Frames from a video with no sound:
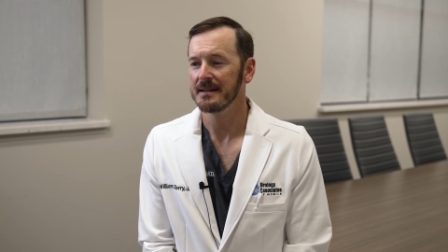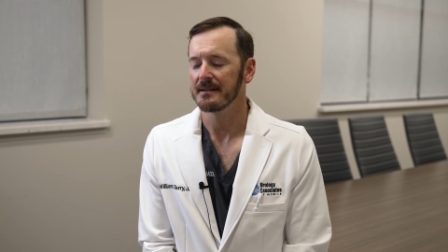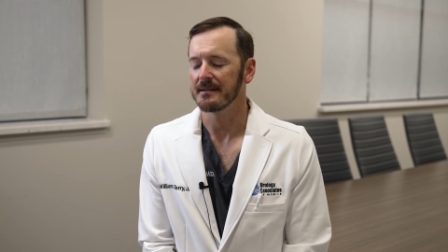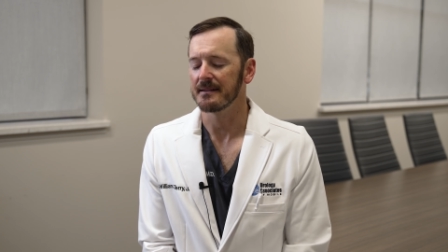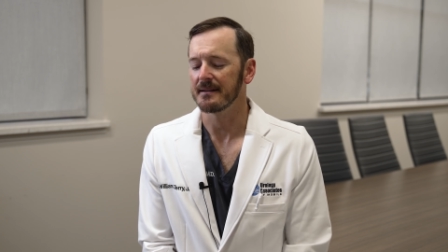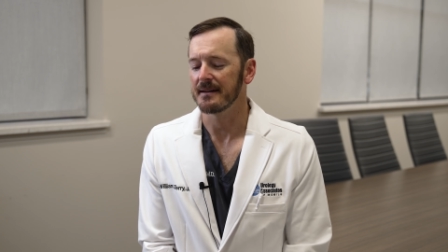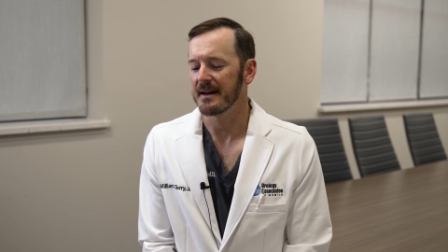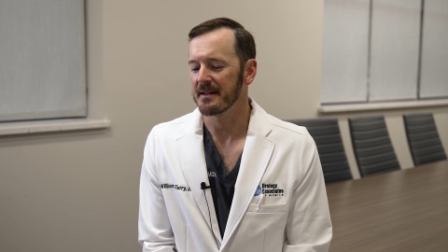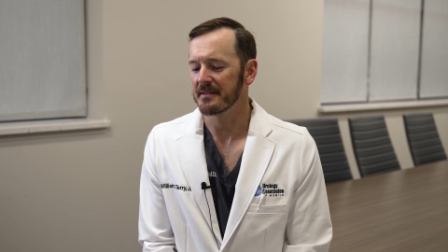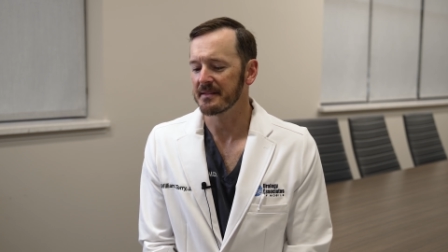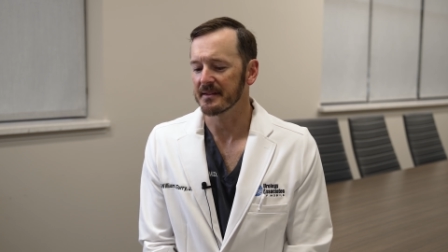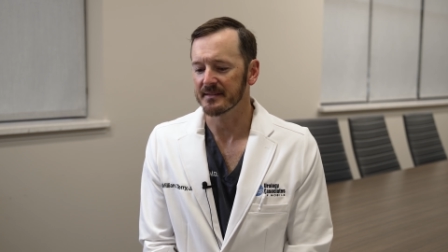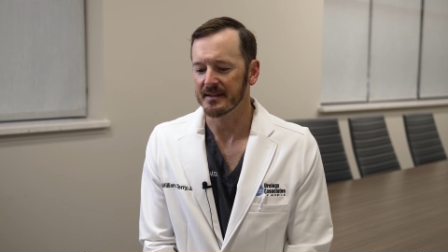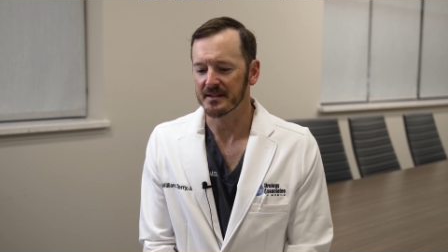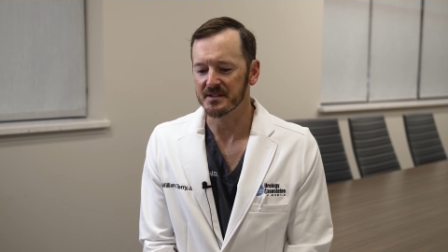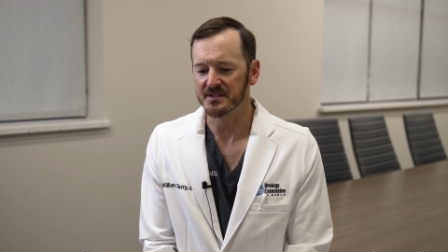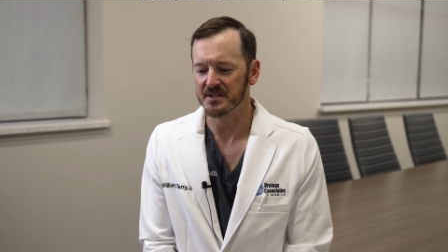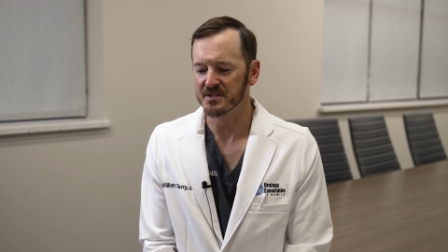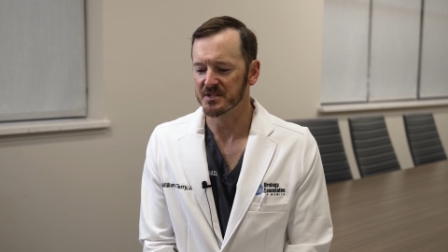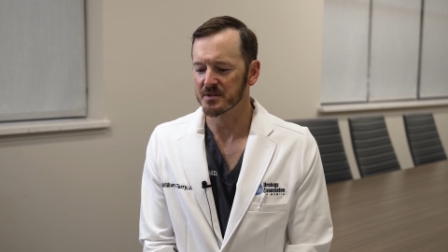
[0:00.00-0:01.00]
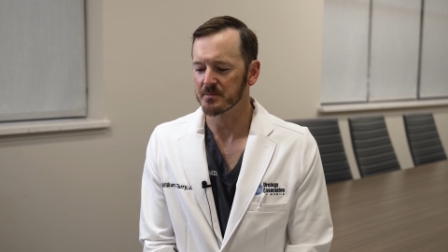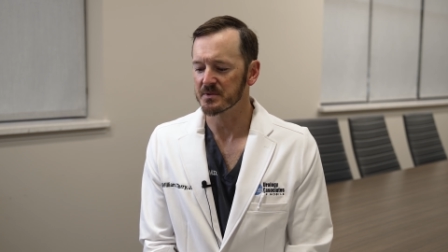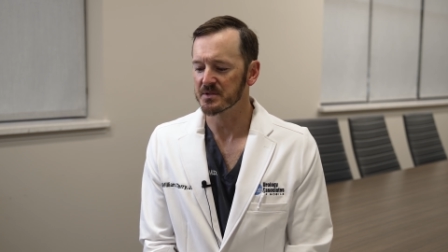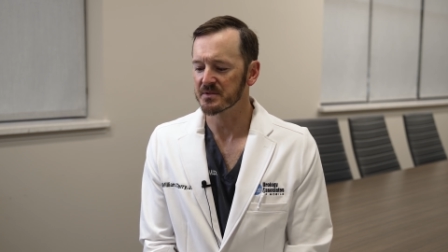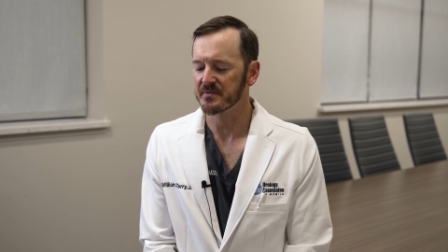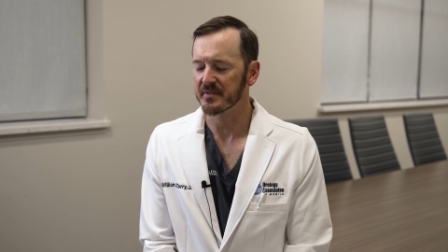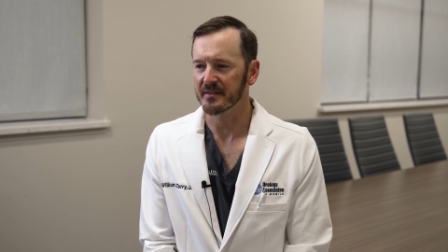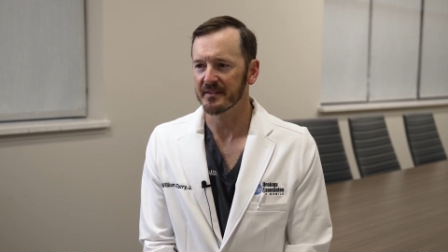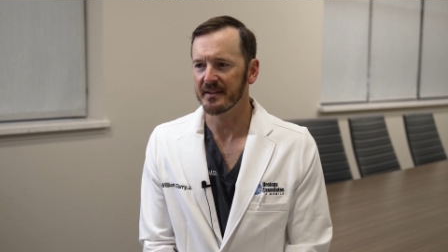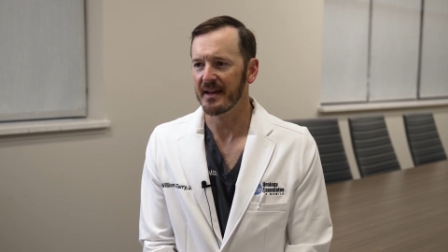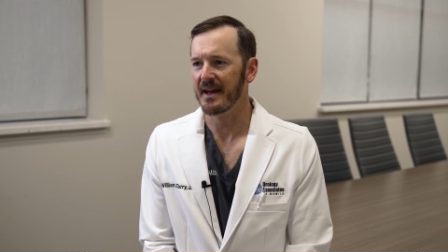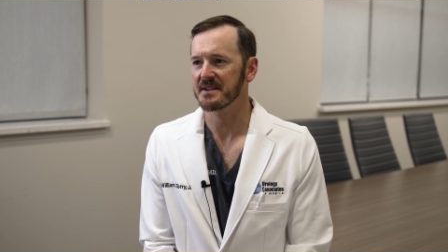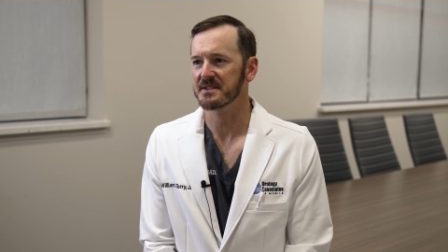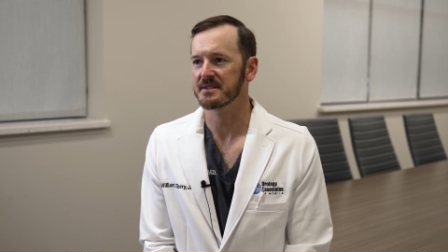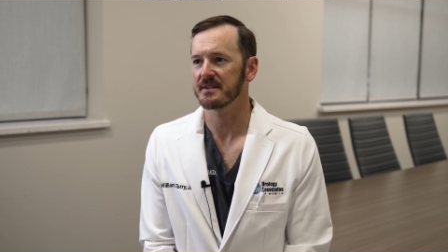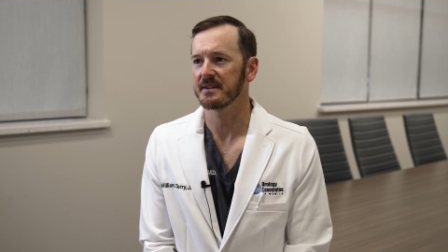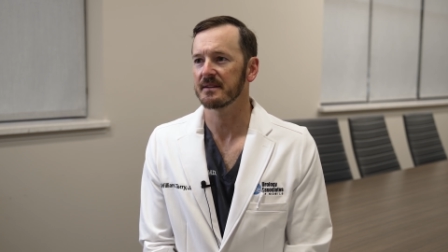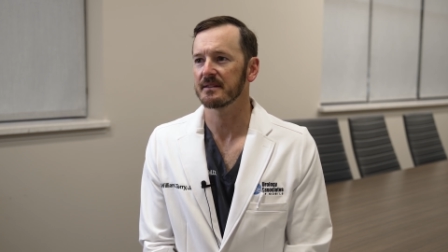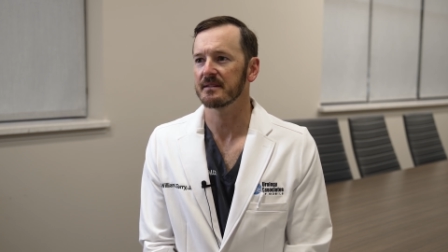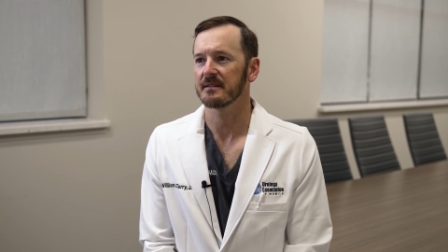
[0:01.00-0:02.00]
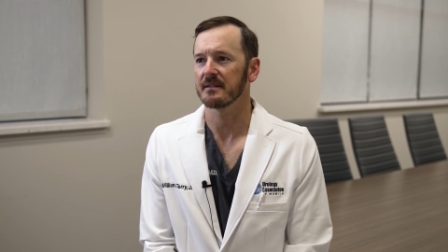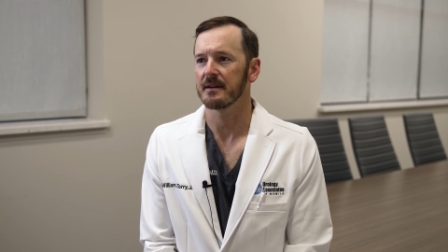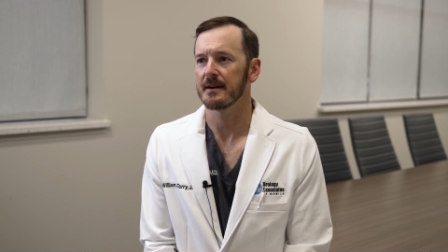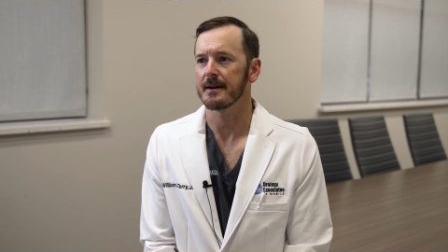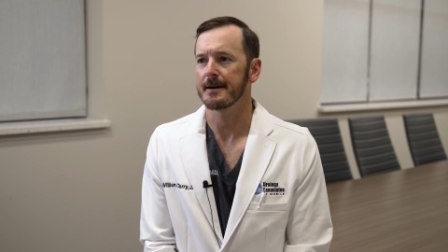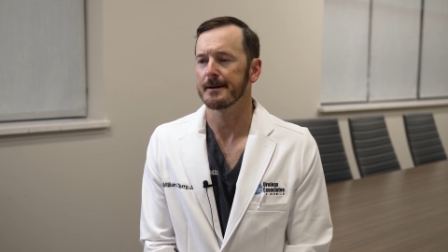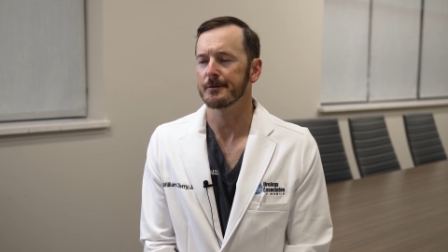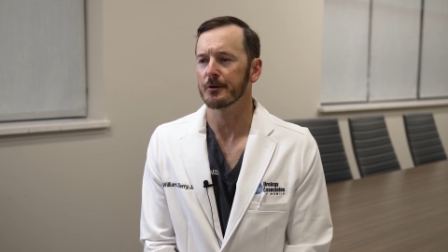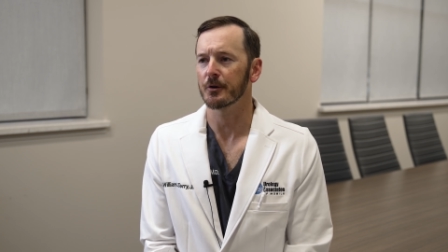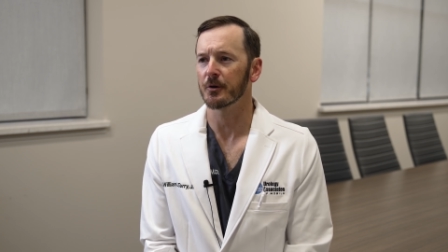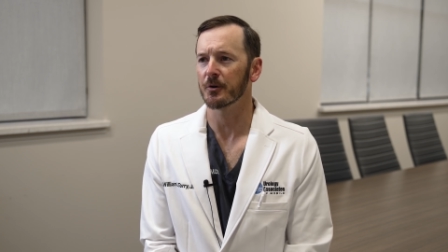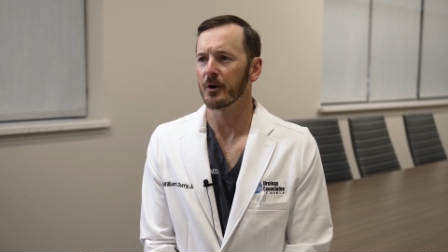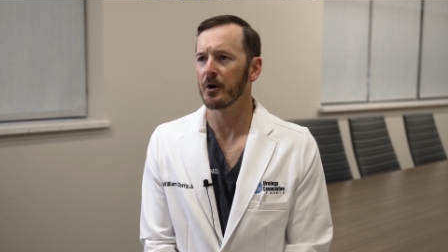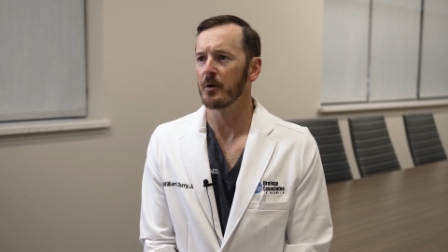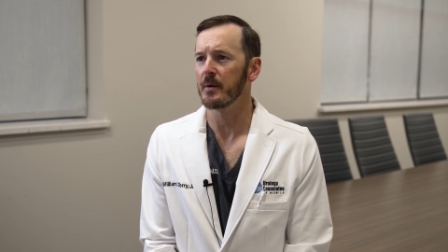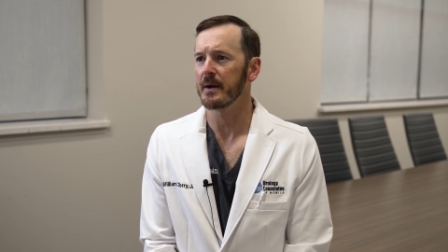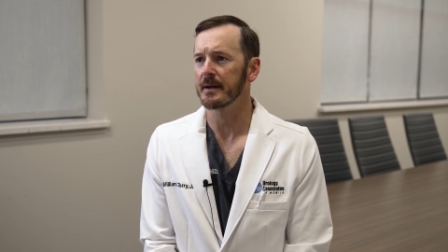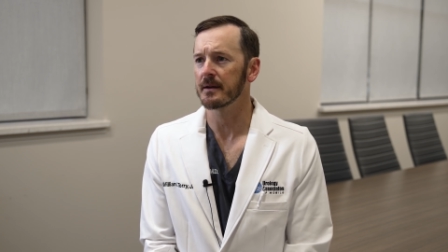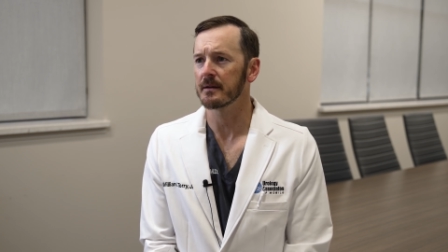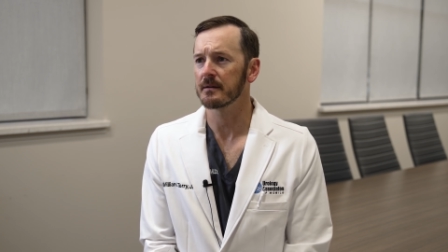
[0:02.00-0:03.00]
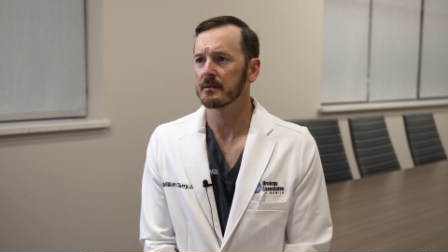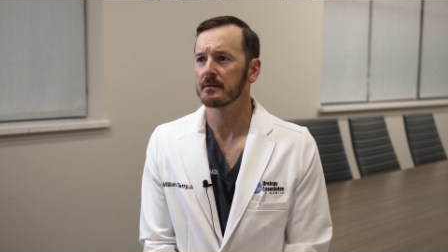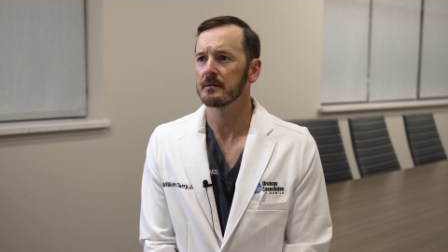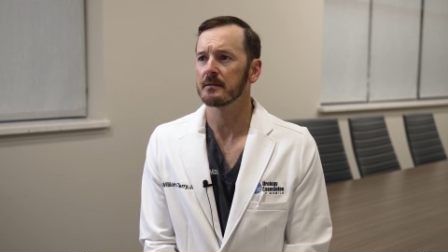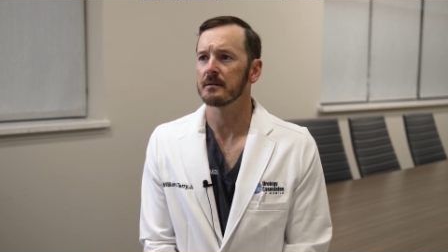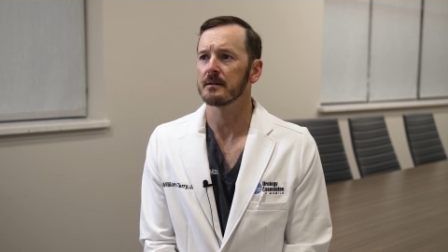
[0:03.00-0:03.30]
I think that system is fantastic. They're growing.